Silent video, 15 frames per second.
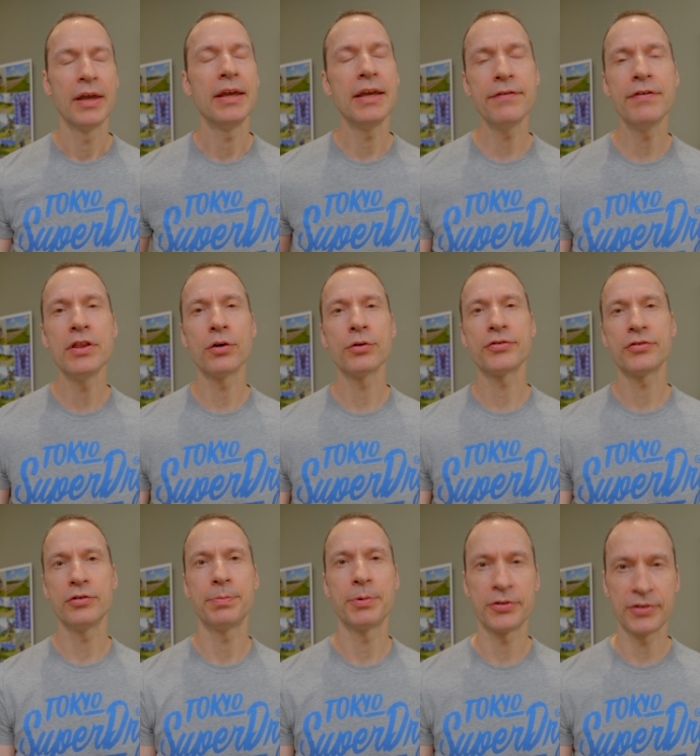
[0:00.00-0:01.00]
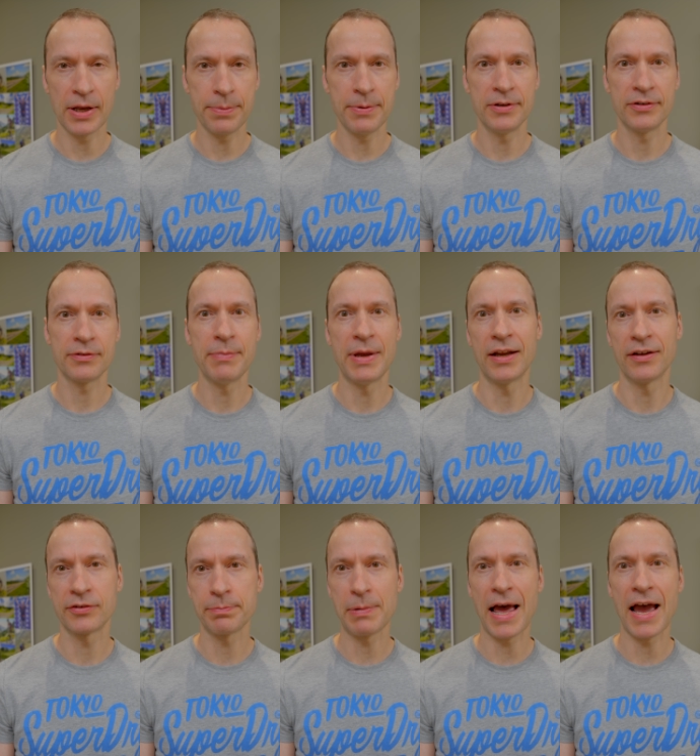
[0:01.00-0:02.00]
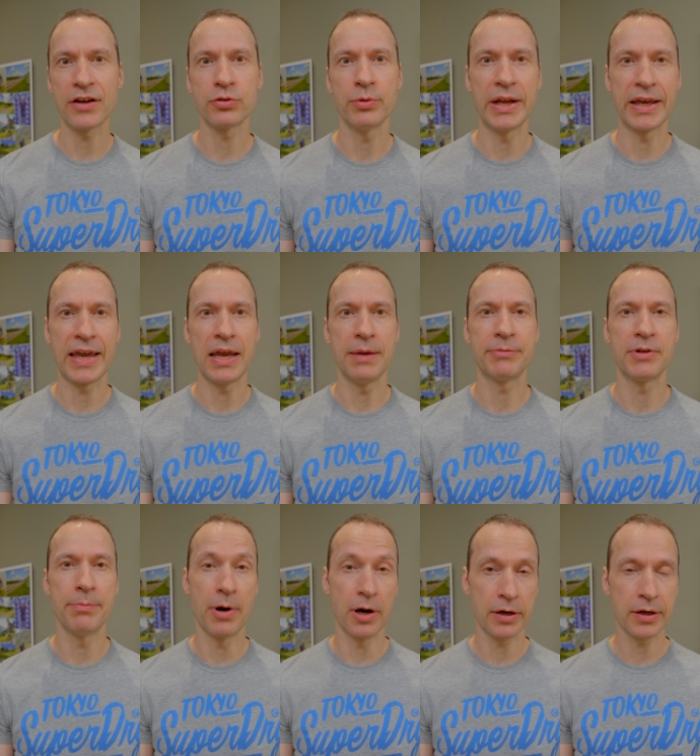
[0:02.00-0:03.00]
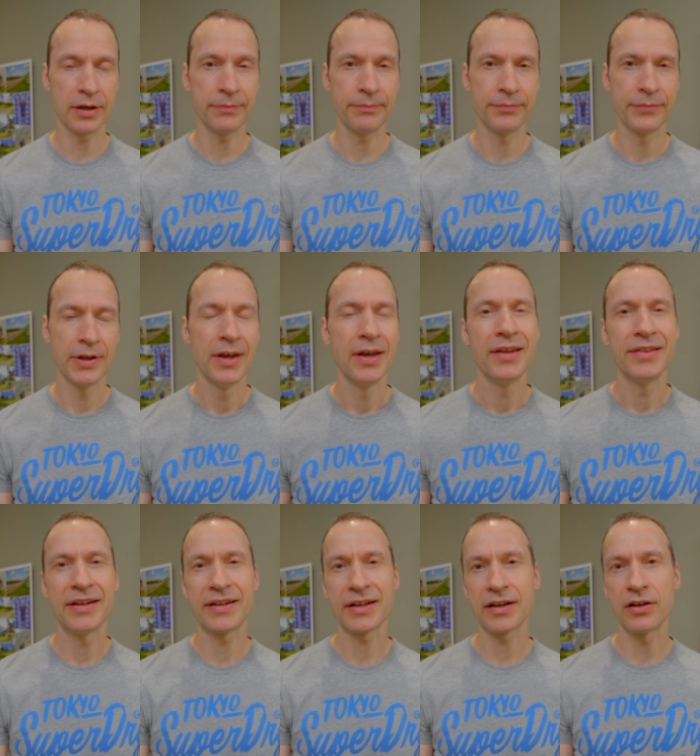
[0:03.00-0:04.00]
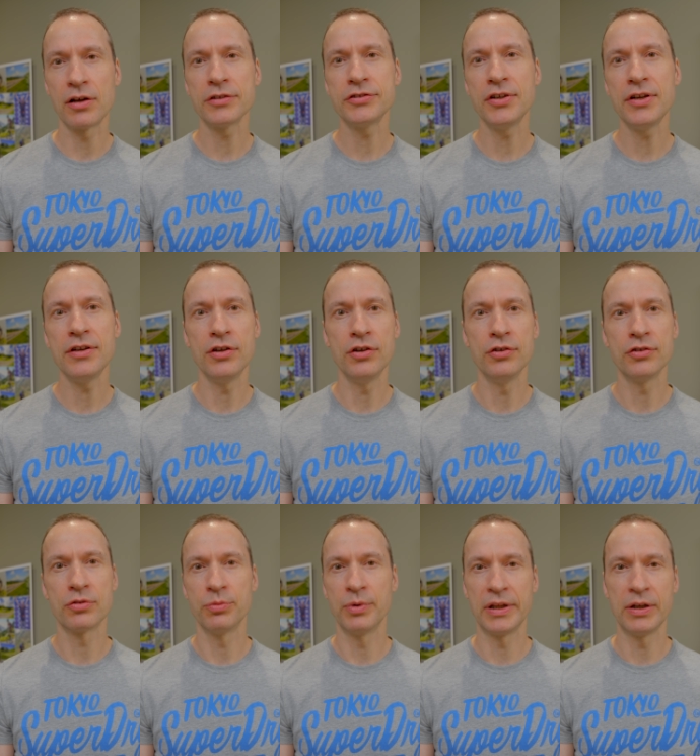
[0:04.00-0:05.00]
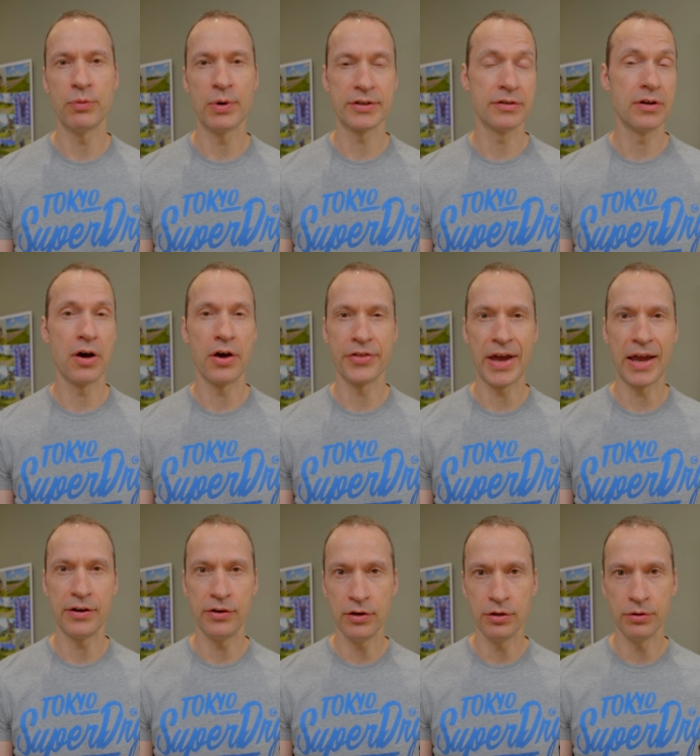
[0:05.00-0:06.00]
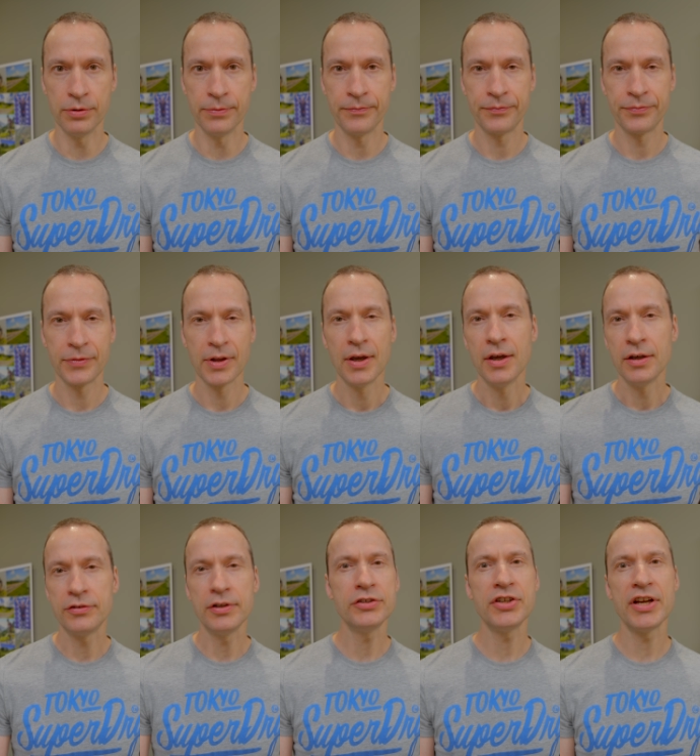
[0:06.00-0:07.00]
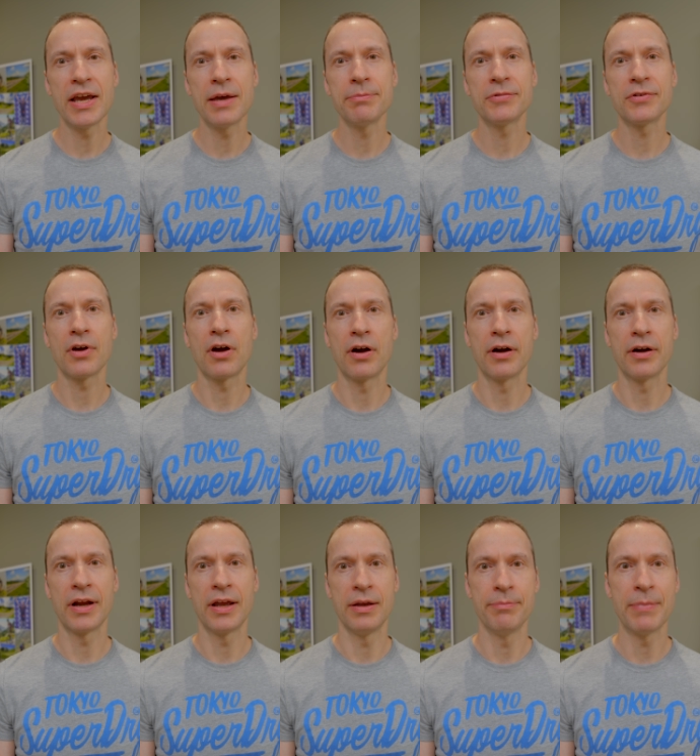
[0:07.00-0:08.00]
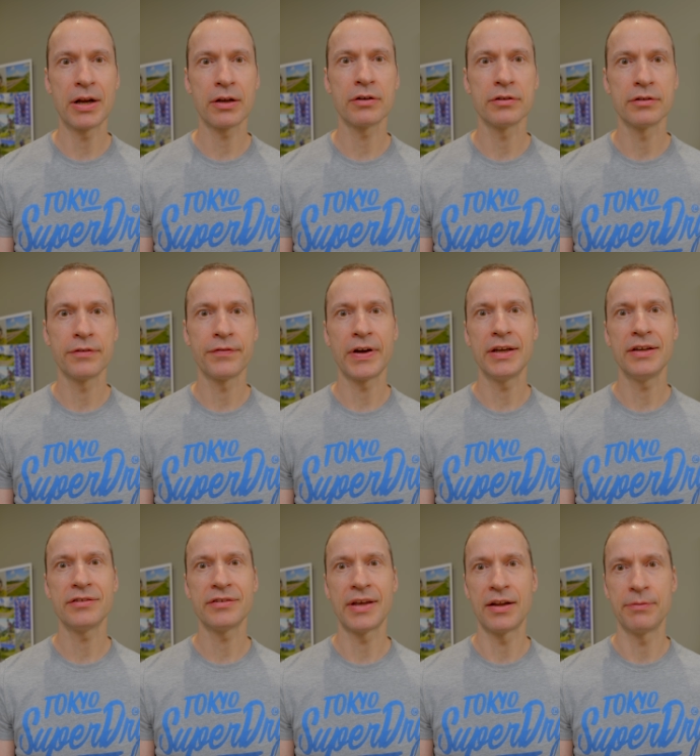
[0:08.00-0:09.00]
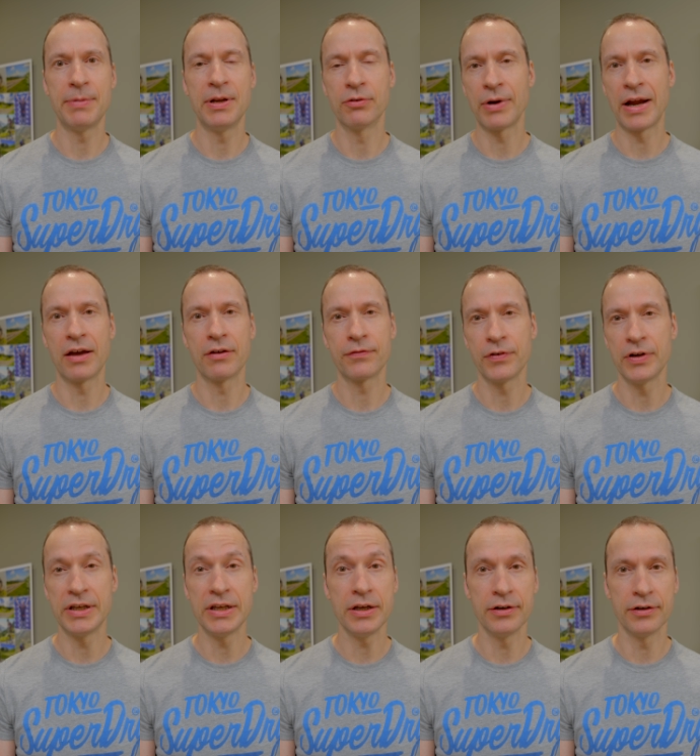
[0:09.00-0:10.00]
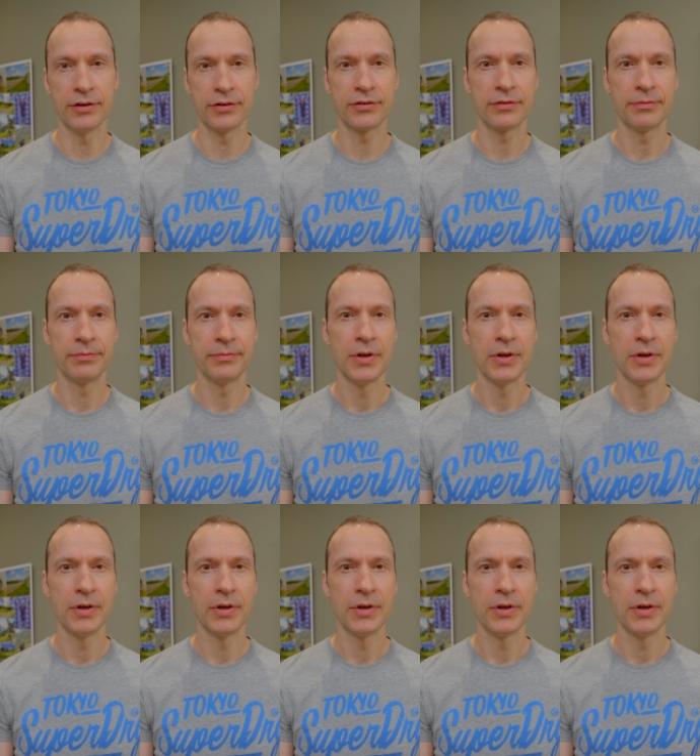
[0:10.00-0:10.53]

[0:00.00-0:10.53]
Even though Super Sapiens made a splash when it came to market, the technology used really wasn't all that new. CGMs are a medical device that has been around for years.